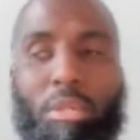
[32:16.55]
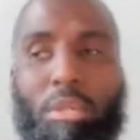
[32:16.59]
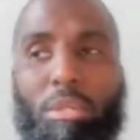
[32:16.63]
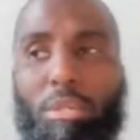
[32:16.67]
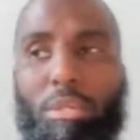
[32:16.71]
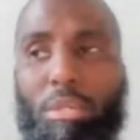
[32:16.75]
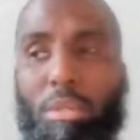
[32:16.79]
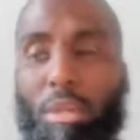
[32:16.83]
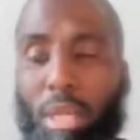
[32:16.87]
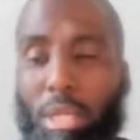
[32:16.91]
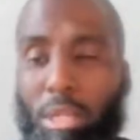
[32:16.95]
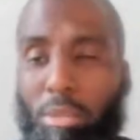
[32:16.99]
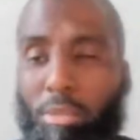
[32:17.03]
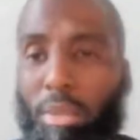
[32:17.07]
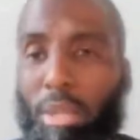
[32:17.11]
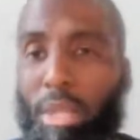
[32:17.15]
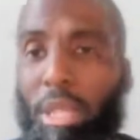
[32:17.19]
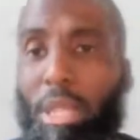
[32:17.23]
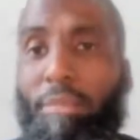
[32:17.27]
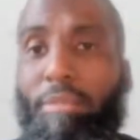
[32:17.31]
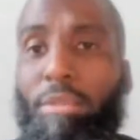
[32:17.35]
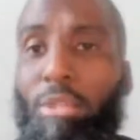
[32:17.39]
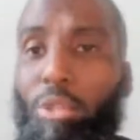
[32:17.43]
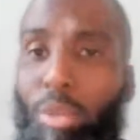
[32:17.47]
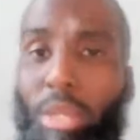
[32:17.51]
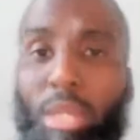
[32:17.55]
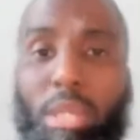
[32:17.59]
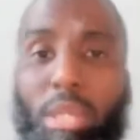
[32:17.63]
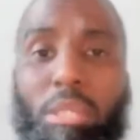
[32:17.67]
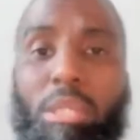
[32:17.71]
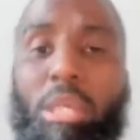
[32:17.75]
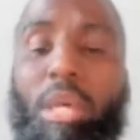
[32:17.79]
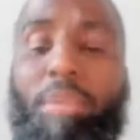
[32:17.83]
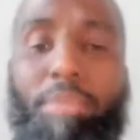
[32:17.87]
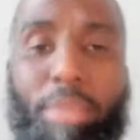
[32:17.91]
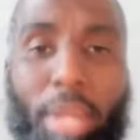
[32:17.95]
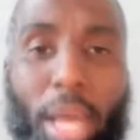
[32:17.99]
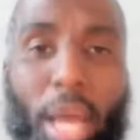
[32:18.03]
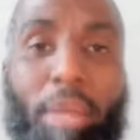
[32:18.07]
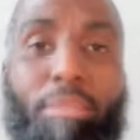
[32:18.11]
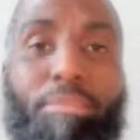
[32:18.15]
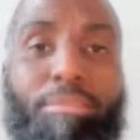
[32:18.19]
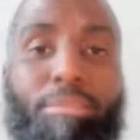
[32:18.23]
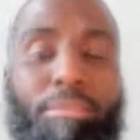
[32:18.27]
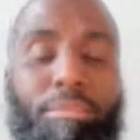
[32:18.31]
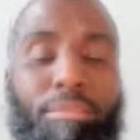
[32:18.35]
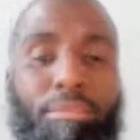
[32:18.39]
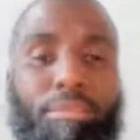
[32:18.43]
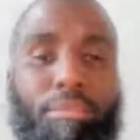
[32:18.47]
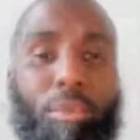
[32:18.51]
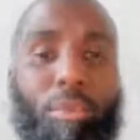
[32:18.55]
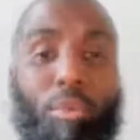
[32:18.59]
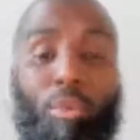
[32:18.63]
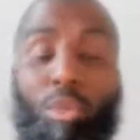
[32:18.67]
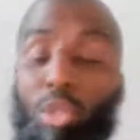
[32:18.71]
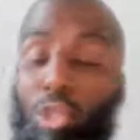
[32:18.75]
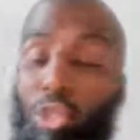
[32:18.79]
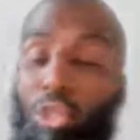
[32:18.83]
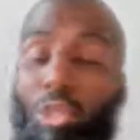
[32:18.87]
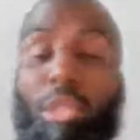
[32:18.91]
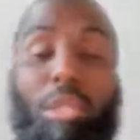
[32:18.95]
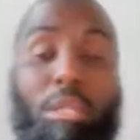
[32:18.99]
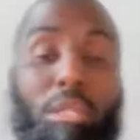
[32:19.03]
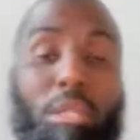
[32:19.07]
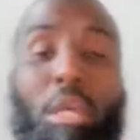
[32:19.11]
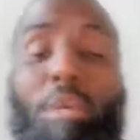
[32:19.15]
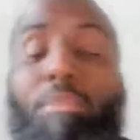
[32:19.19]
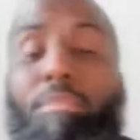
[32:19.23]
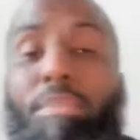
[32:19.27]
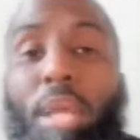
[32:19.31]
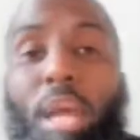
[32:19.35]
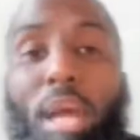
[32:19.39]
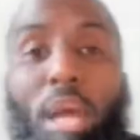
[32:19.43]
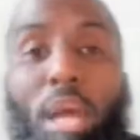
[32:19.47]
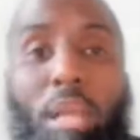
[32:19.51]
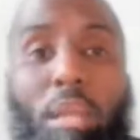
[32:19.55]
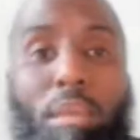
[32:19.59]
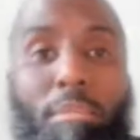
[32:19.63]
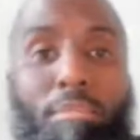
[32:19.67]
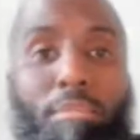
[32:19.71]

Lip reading: So as believers, we accept that. We should accept that.